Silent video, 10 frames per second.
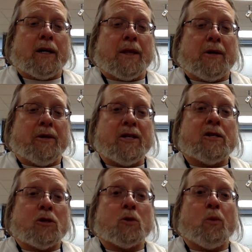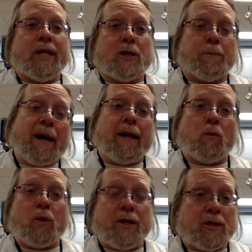There is a sweet spot
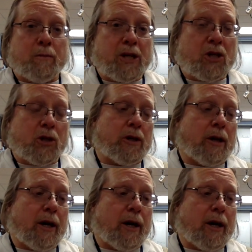with this mixture.